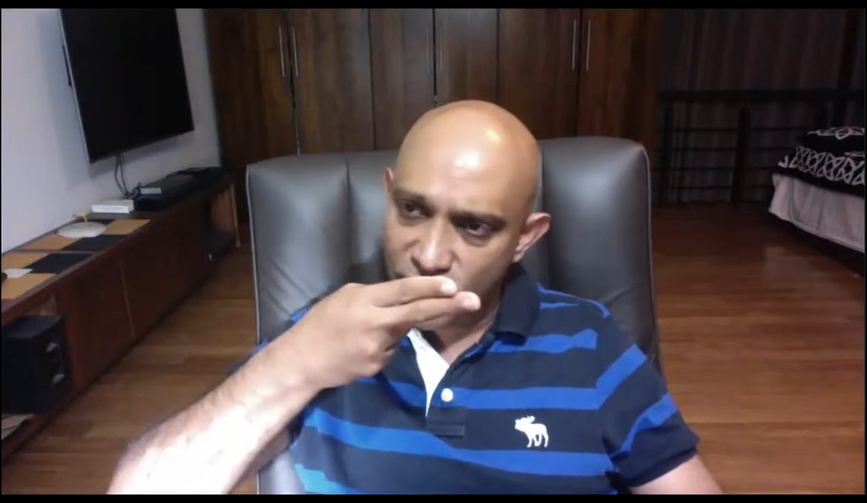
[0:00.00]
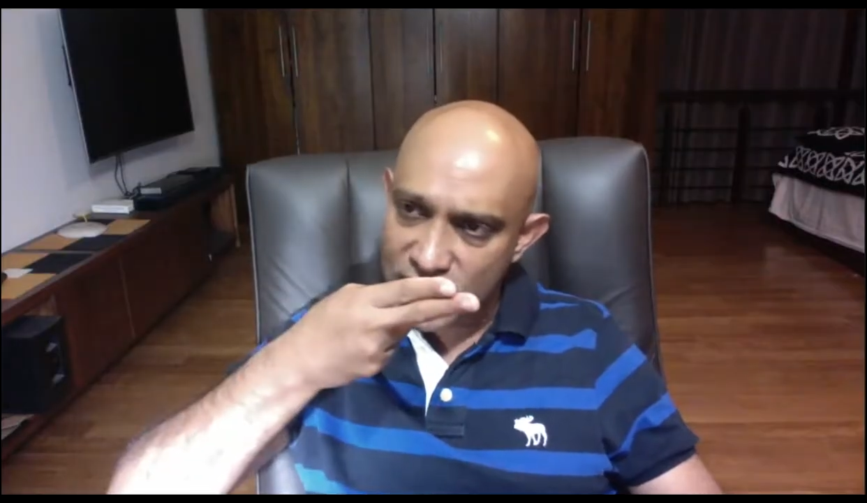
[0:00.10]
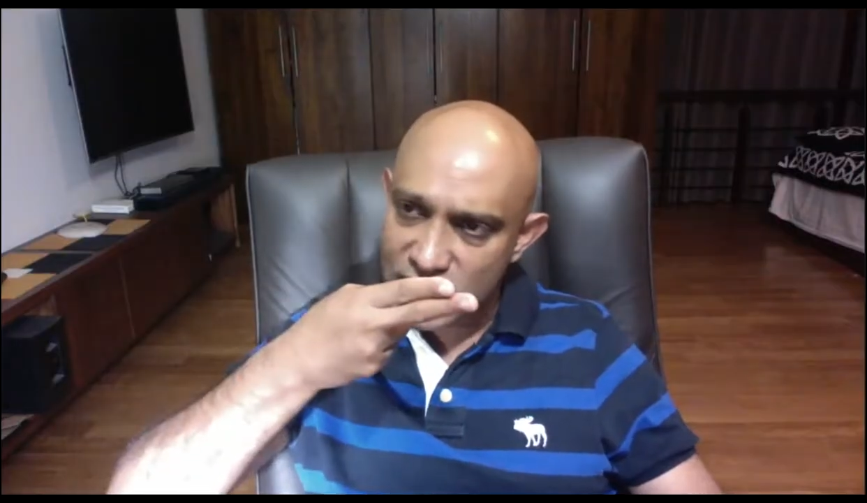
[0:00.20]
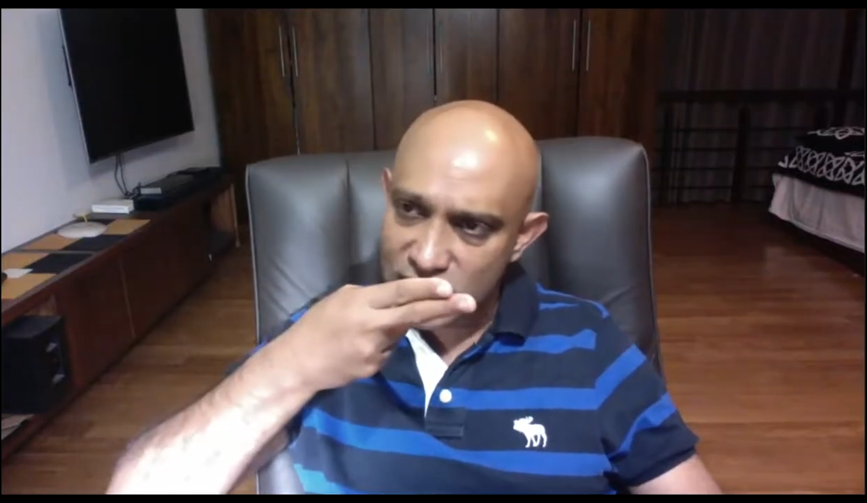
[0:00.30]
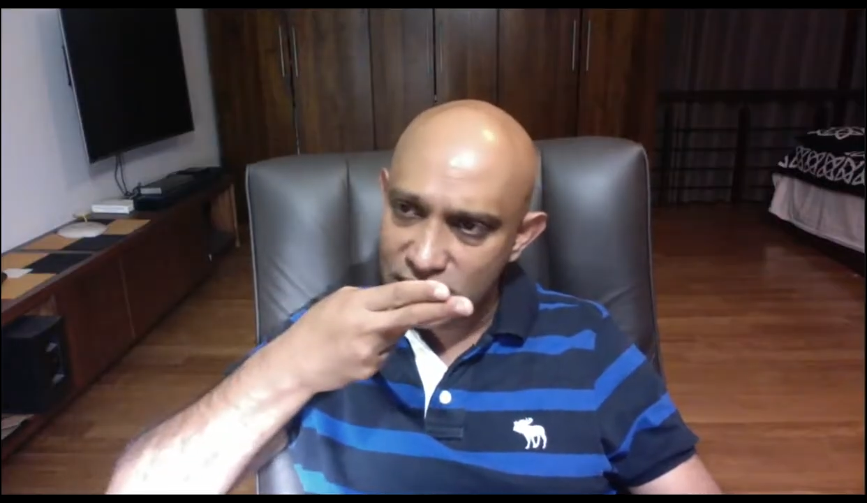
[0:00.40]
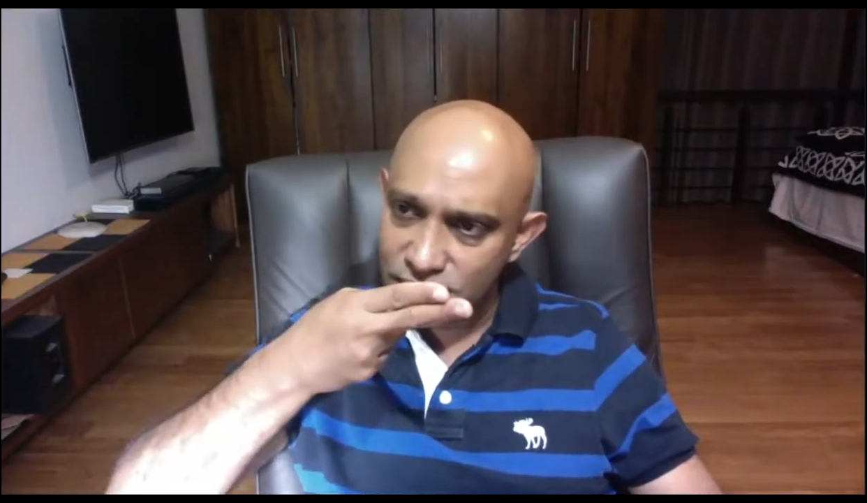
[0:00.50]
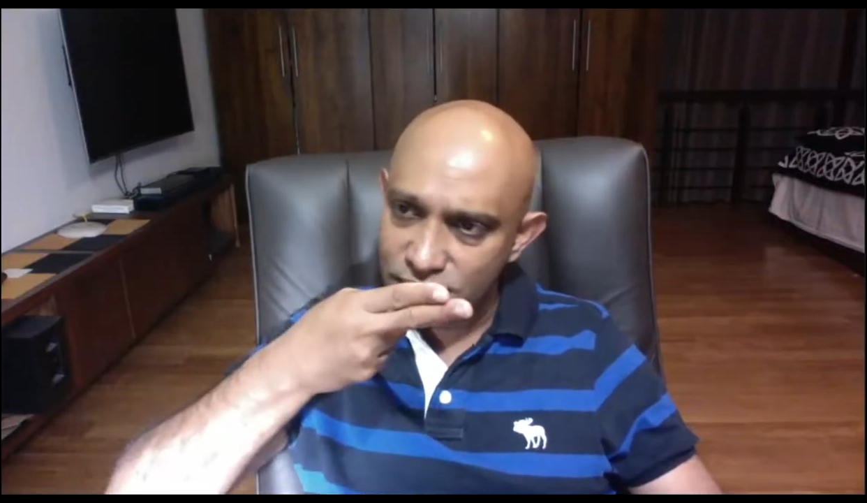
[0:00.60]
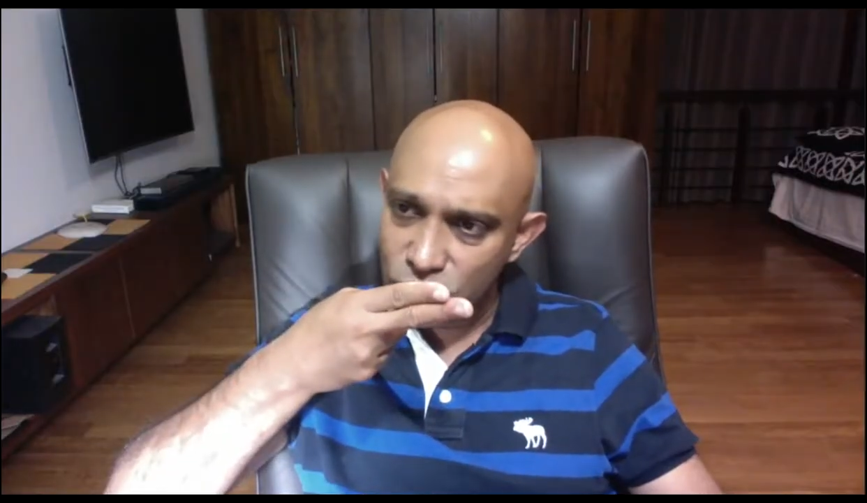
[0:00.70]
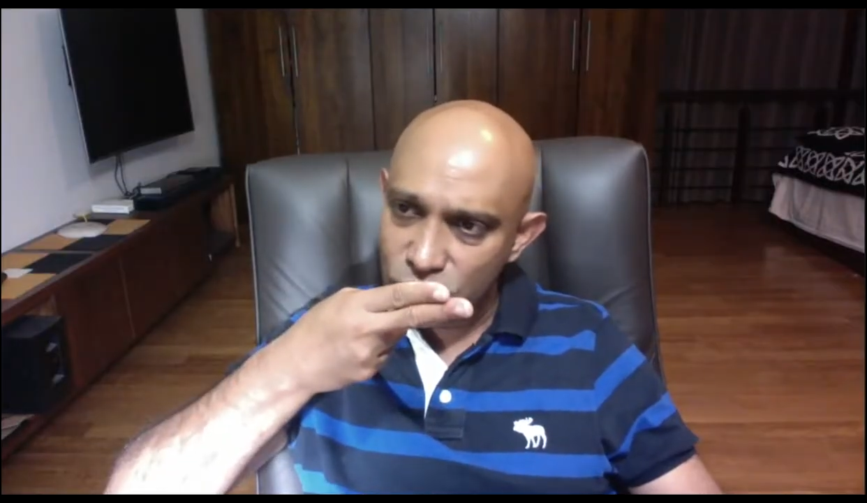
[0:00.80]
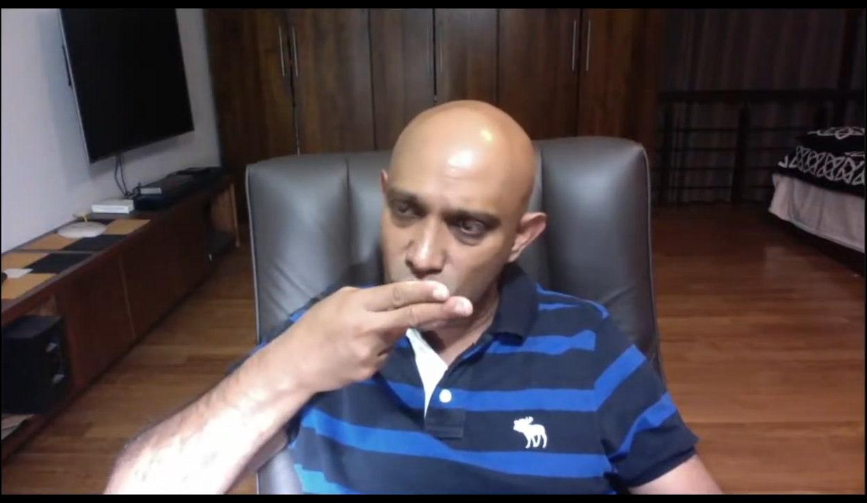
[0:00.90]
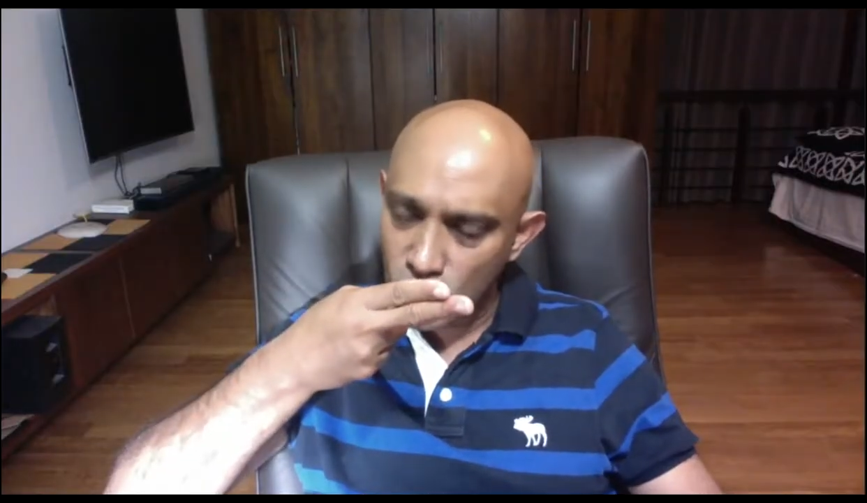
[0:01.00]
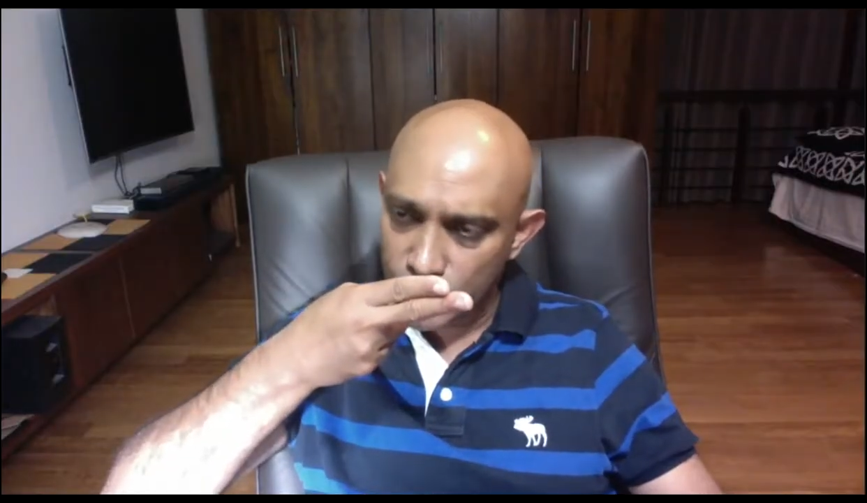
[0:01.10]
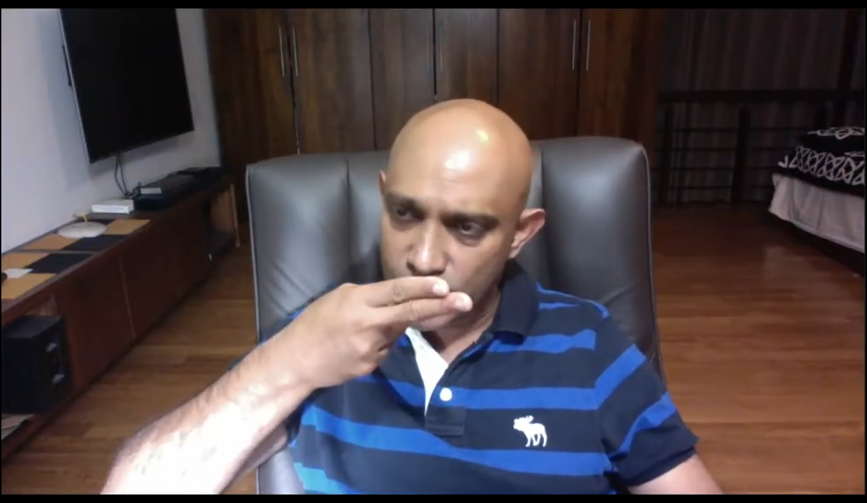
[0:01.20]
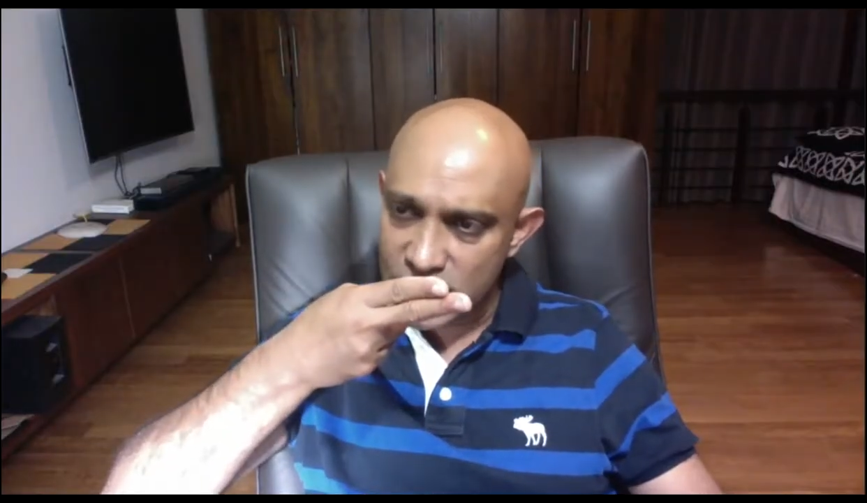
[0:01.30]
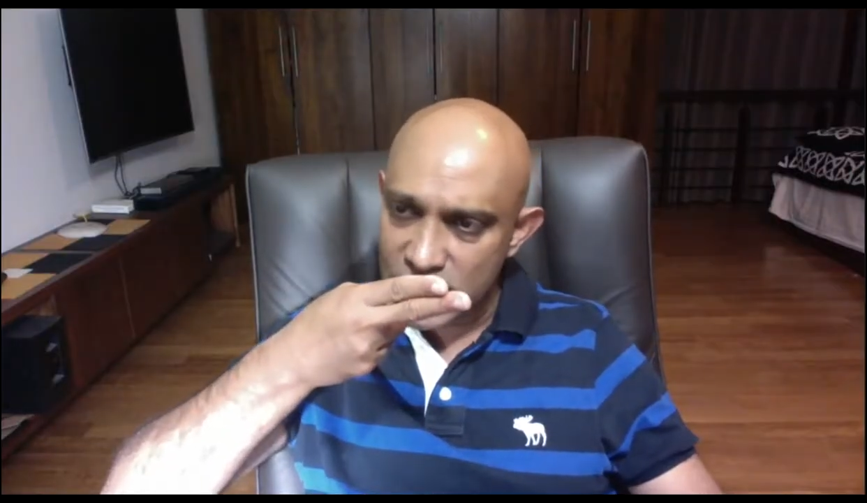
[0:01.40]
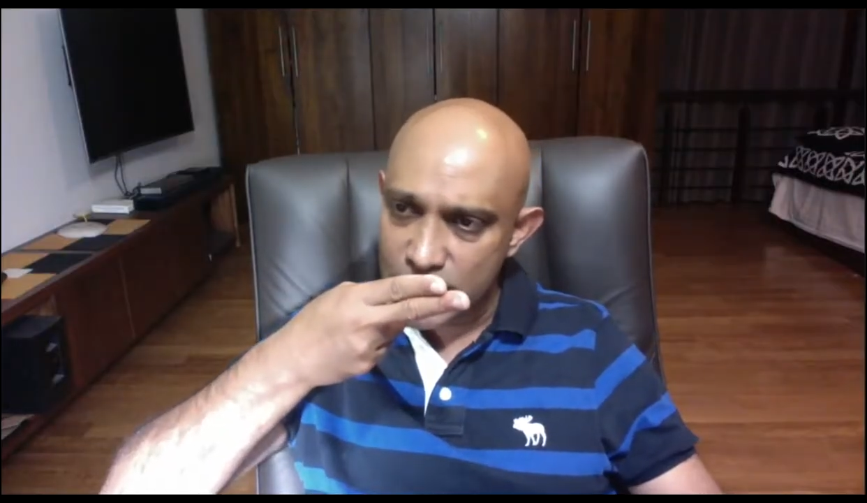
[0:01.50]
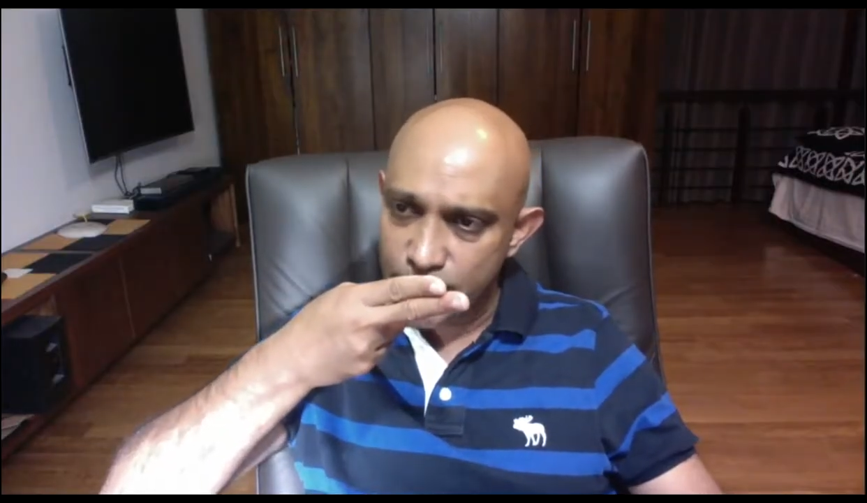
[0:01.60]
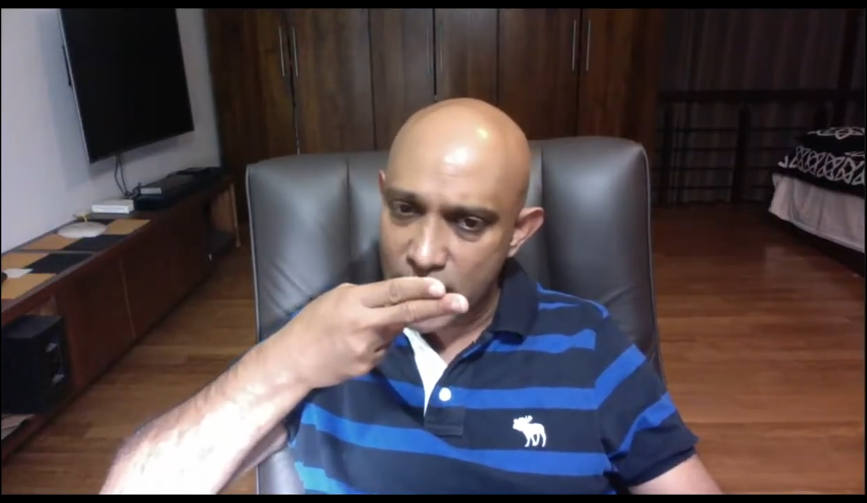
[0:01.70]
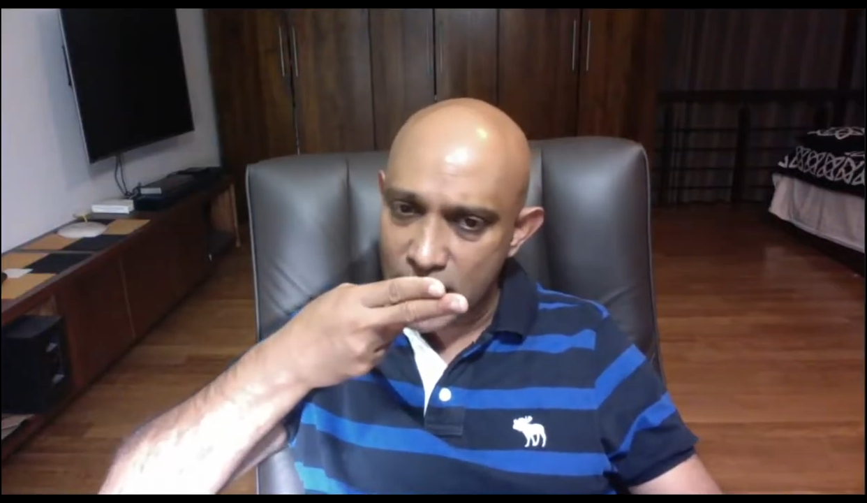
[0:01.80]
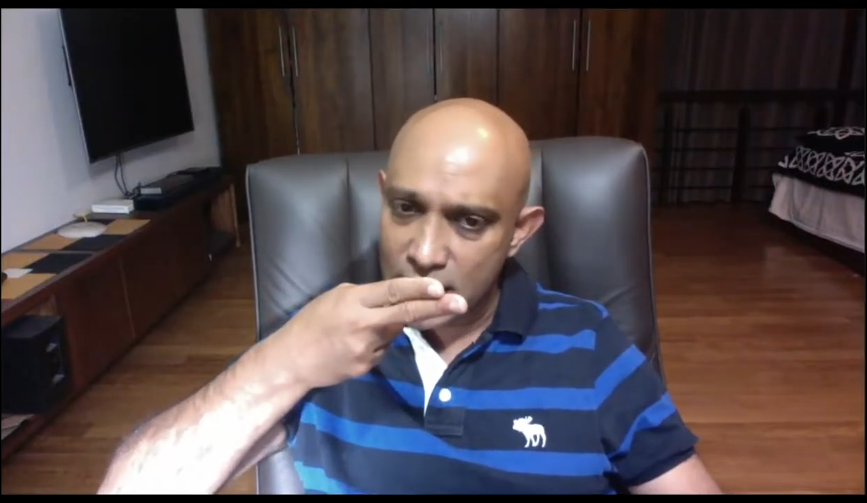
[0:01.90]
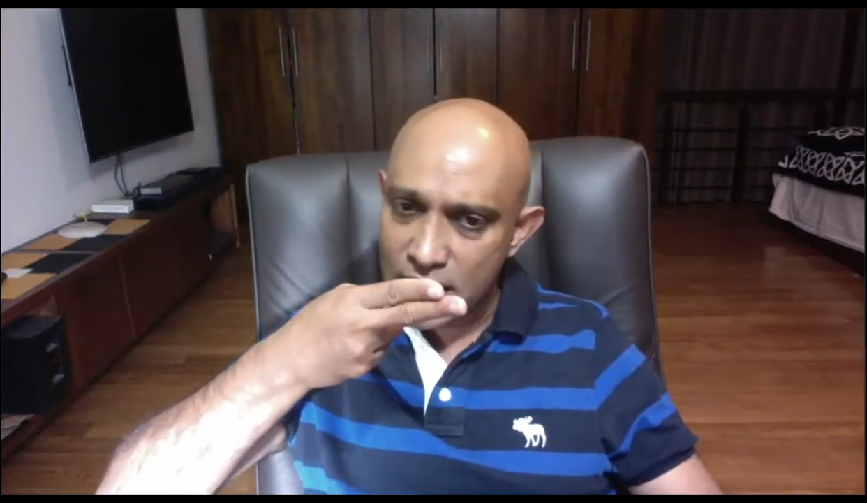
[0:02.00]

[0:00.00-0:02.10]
first, or the presenting part,